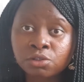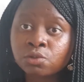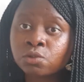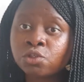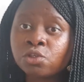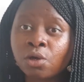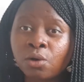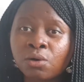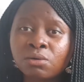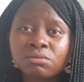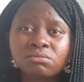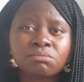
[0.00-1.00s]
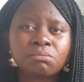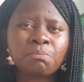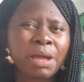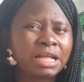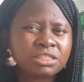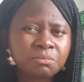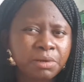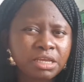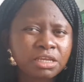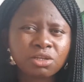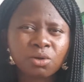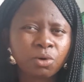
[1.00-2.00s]
to
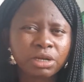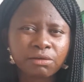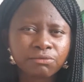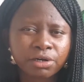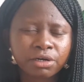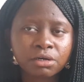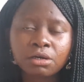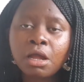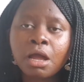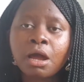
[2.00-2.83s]
matchmaking or whatever,